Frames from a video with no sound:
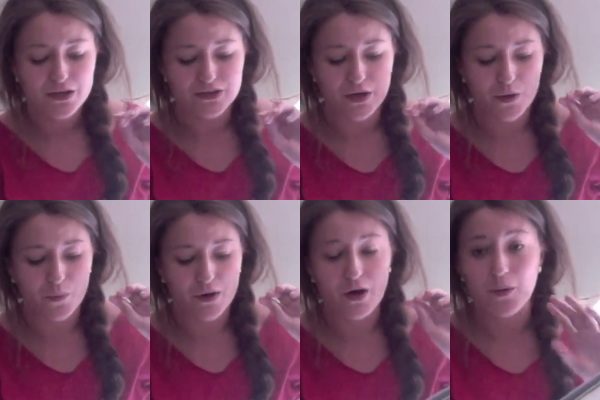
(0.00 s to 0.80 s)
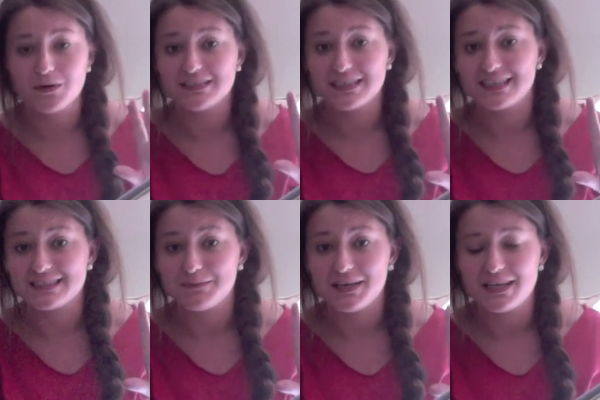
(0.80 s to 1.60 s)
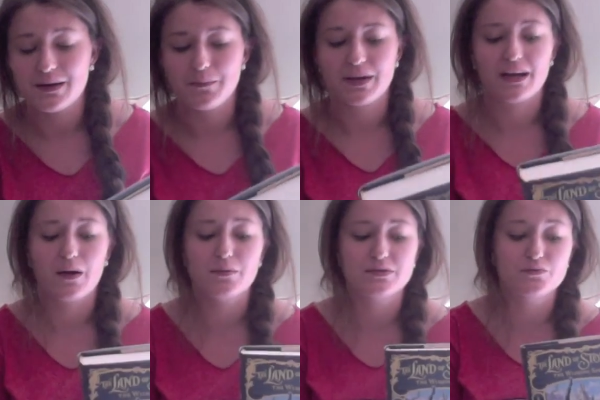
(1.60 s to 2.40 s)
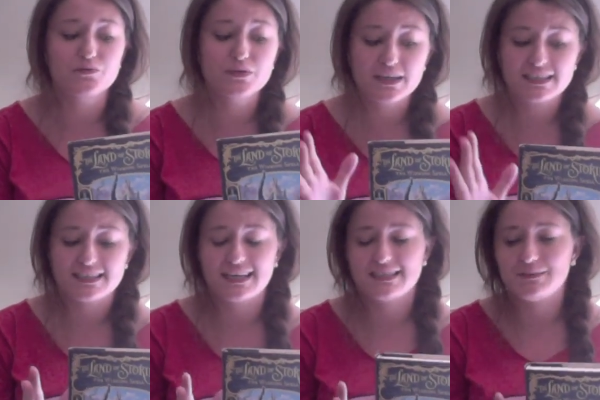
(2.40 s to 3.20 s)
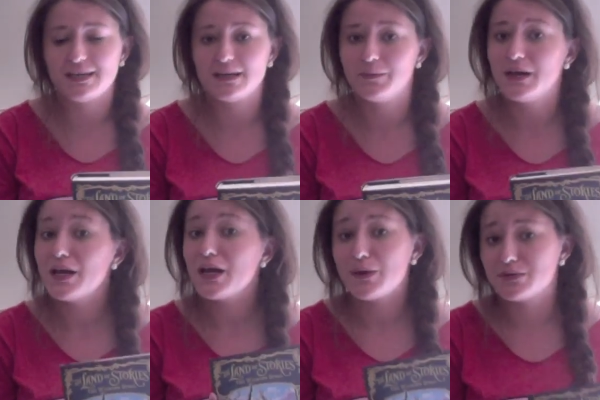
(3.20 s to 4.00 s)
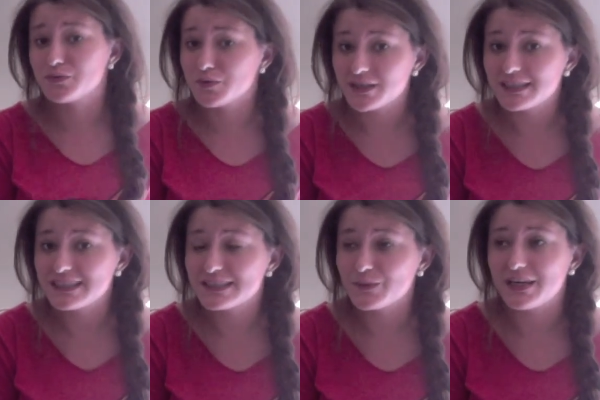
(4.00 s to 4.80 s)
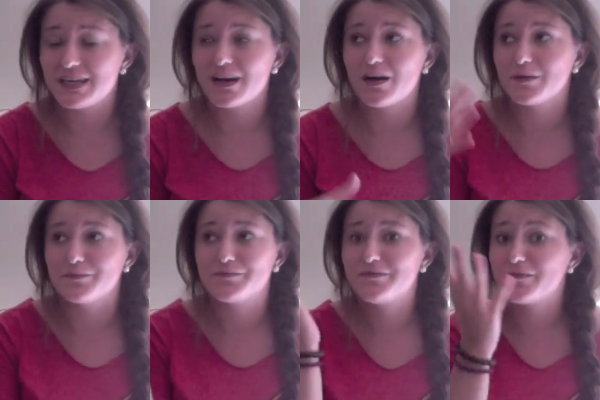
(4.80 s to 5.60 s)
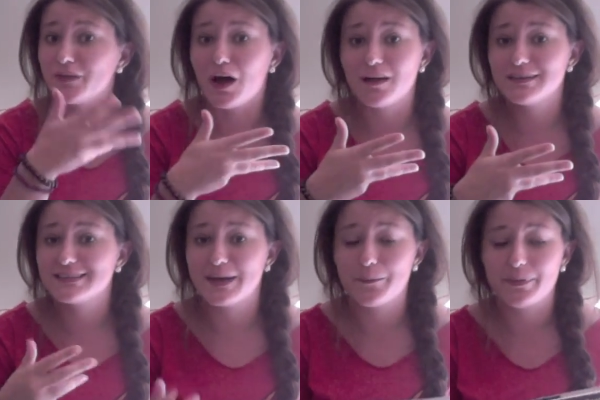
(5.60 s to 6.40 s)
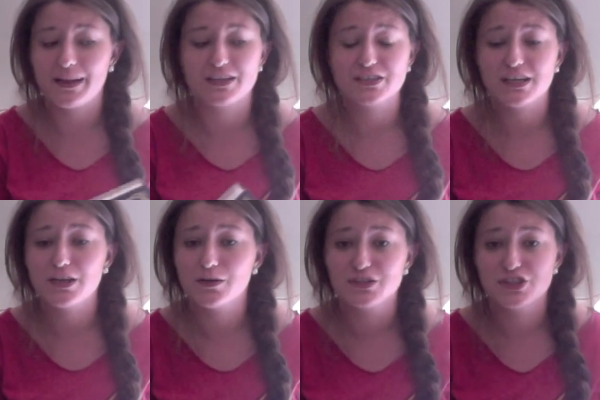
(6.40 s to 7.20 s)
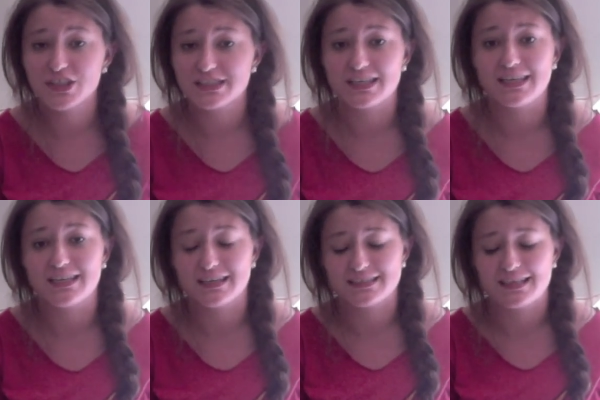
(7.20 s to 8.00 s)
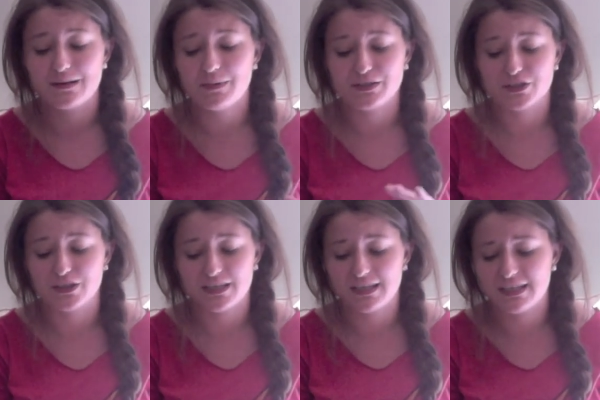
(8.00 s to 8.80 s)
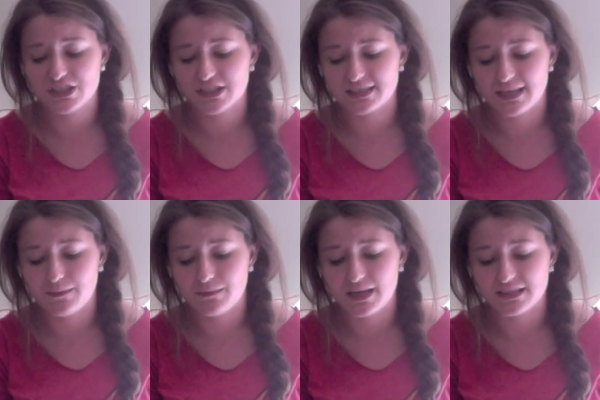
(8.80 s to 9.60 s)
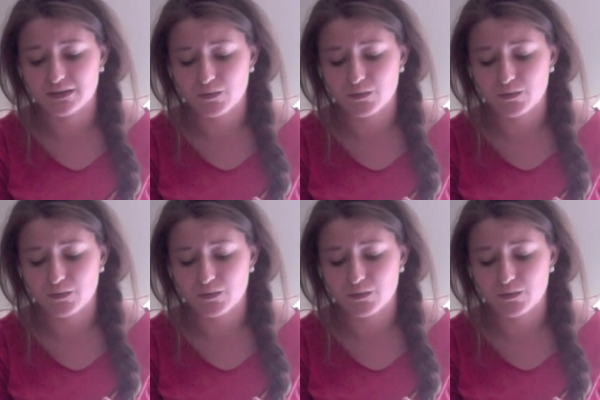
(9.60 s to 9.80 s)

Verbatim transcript: So we almost didn't get to meet him, but I was really excited to meet him. He was really sweet, um, flawless complexion. He looks just like he does in the picture, and he's just amazing.